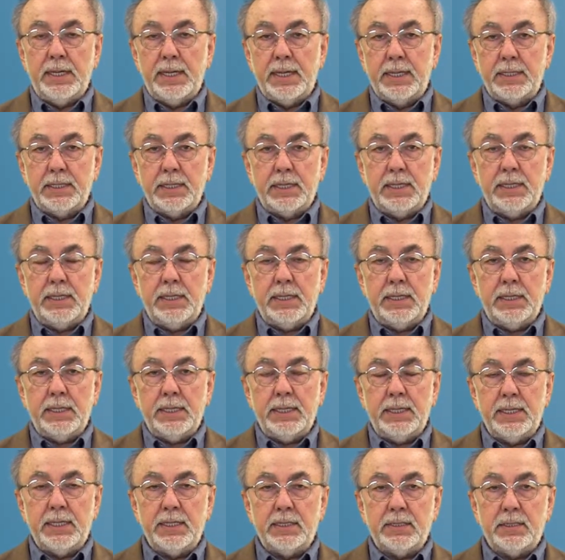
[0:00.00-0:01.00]
And here
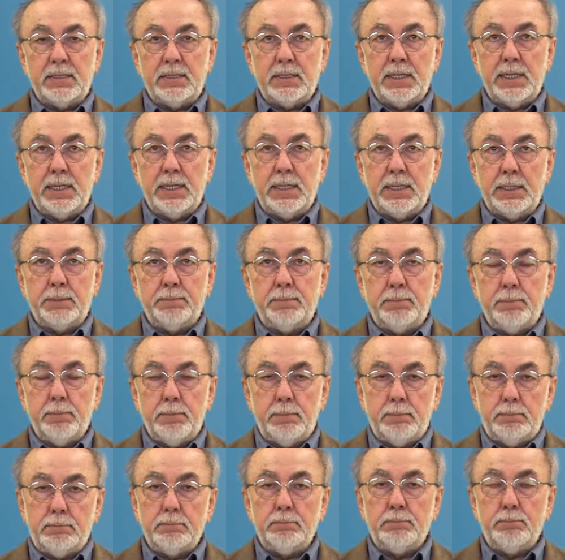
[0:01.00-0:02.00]
is a
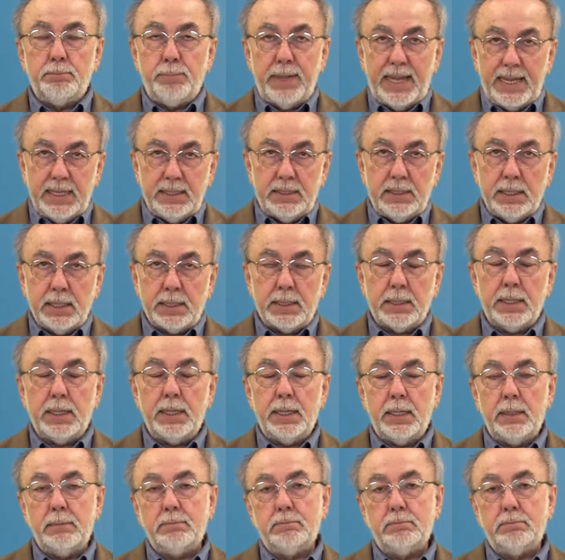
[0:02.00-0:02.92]
basic